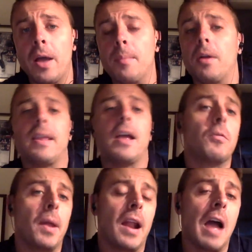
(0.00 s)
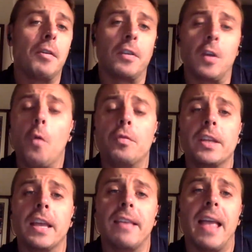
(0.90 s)
And Martellus Bennett, obviously, hopefully
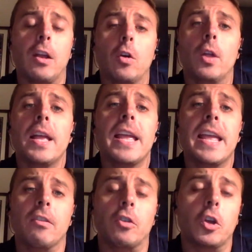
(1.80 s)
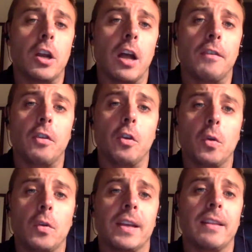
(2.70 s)
his ankle is good enough to
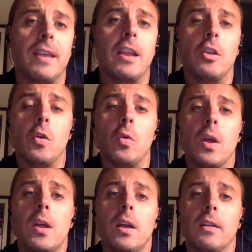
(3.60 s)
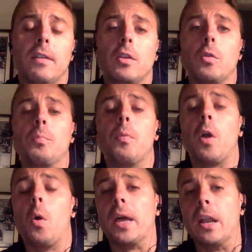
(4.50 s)
continue
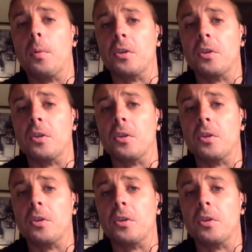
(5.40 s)
going an upward